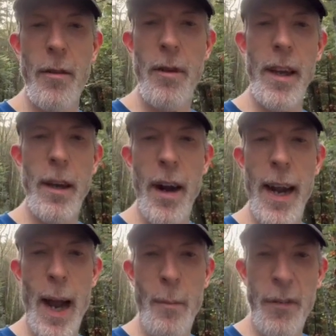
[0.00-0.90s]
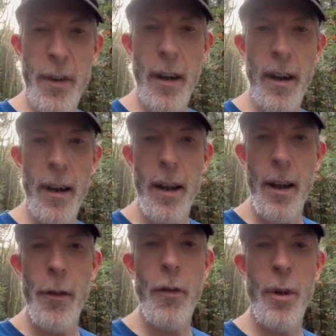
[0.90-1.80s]
really great atmosphere.
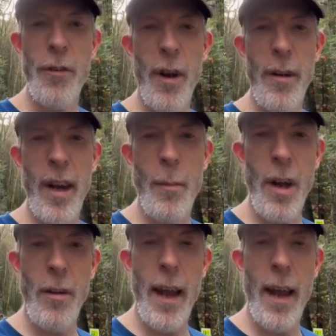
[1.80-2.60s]
So much fun to come out,